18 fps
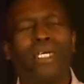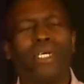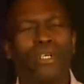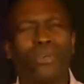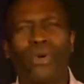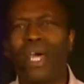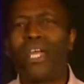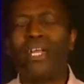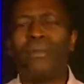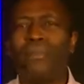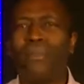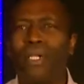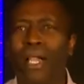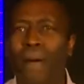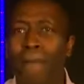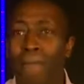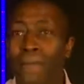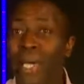
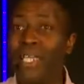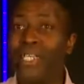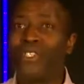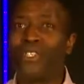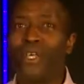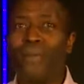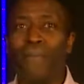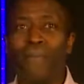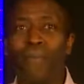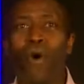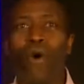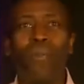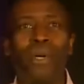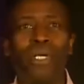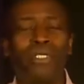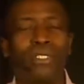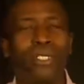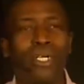incredible, amazing
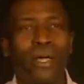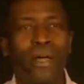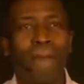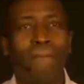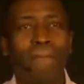moment.